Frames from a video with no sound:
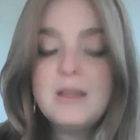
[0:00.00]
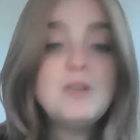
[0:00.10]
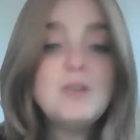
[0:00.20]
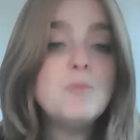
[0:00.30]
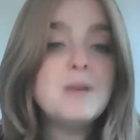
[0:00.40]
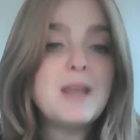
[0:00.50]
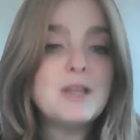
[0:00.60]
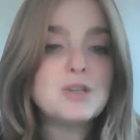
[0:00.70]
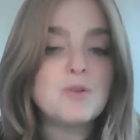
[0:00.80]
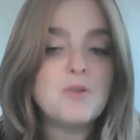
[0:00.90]
in human
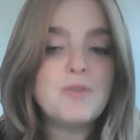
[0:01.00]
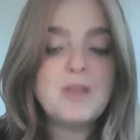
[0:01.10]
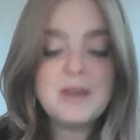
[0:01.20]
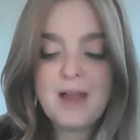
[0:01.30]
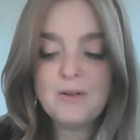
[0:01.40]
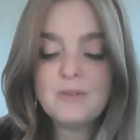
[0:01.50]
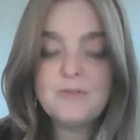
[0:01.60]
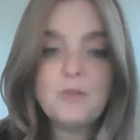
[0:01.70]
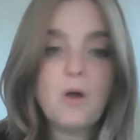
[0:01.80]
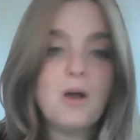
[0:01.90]
nature, the inherent
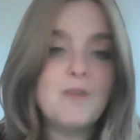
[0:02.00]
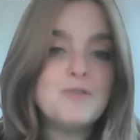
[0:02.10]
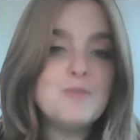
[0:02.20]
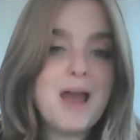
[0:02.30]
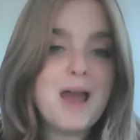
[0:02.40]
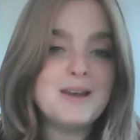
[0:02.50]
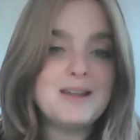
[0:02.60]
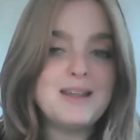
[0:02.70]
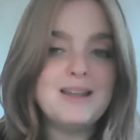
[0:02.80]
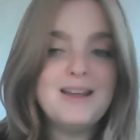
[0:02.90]
flaw of
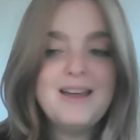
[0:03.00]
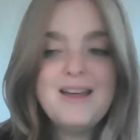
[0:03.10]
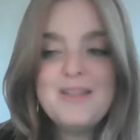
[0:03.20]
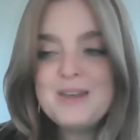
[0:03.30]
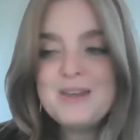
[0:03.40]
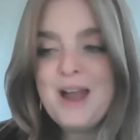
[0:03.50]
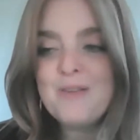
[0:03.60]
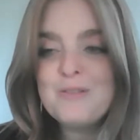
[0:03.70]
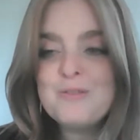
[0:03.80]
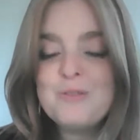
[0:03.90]
humanity, the
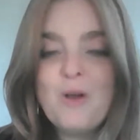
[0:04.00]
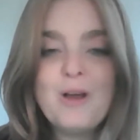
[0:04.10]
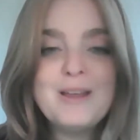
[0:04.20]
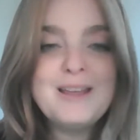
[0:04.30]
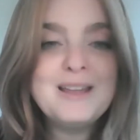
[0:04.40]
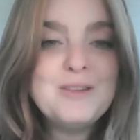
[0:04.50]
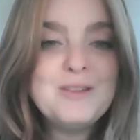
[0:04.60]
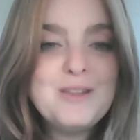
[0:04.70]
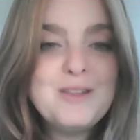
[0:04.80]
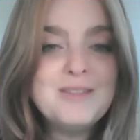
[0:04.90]
inherent flaw
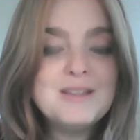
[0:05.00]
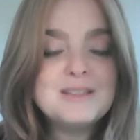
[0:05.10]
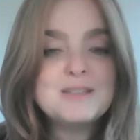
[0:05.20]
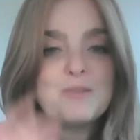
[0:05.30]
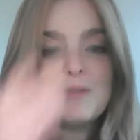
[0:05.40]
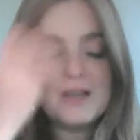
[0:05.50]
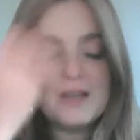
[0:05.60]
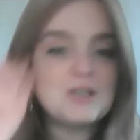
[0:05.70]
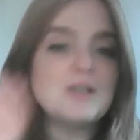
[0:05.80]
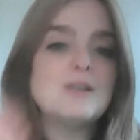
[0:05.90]
in, in this
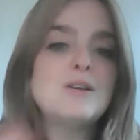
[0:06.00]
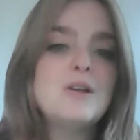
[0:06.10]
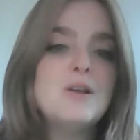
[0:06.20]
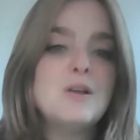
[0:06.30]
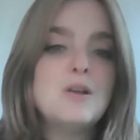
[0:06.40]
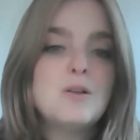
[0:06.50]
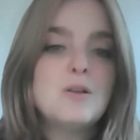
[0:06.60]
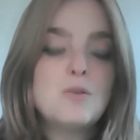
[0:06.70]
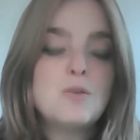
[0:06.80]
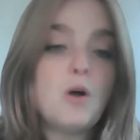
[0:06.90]
creation
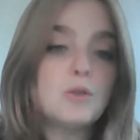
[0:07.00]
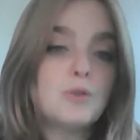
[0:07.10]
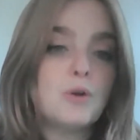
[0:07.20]
called